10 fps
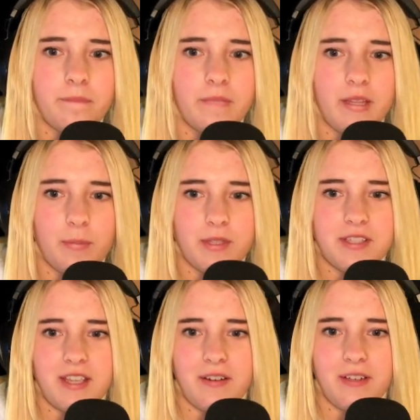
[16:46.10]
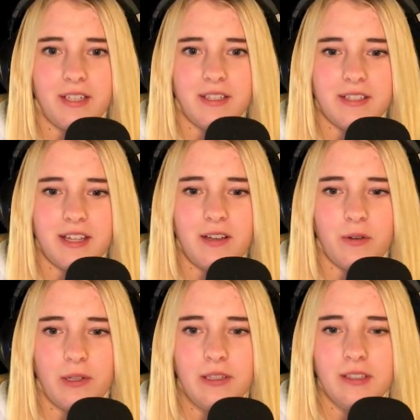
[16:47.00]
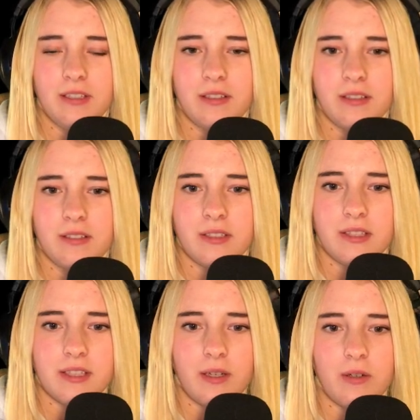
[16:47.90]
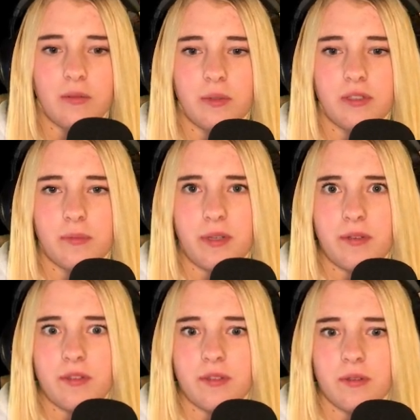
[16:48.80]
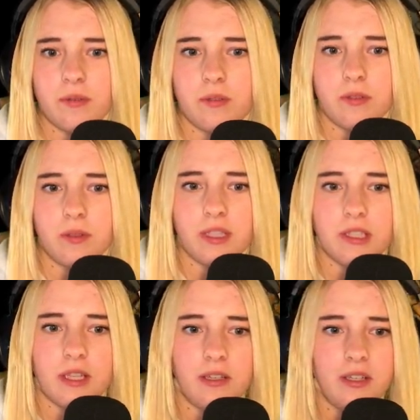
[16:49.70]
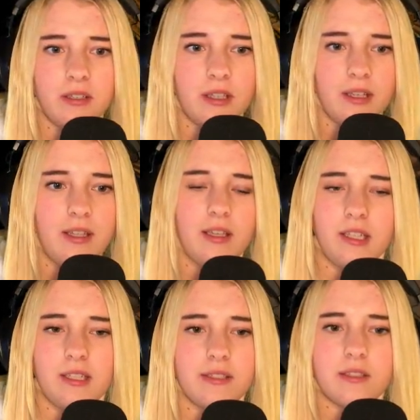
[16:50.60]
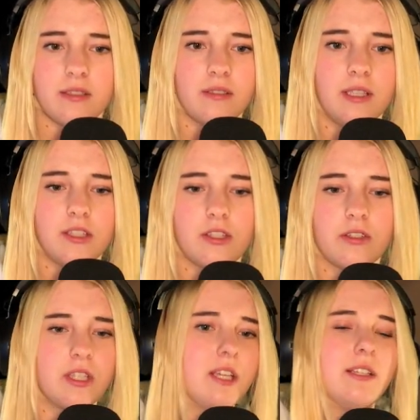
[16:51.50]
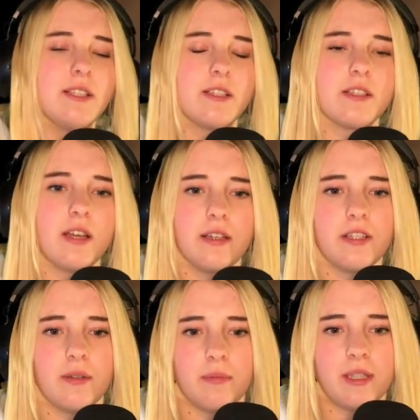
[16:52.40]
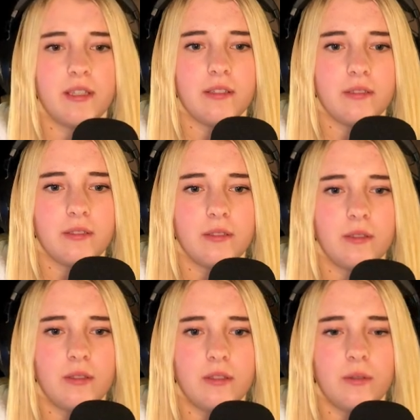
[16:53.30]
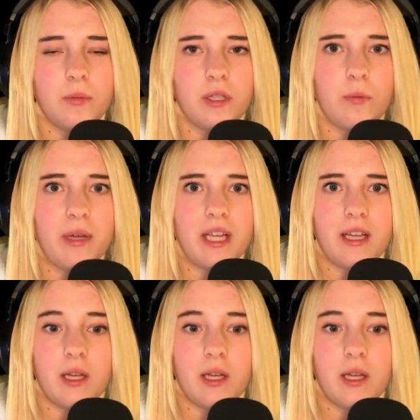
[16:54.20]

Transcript: That was scary. Is that all? Is that all we're supposed to do in this area? I think it is. It's just Ginny's item and then we go back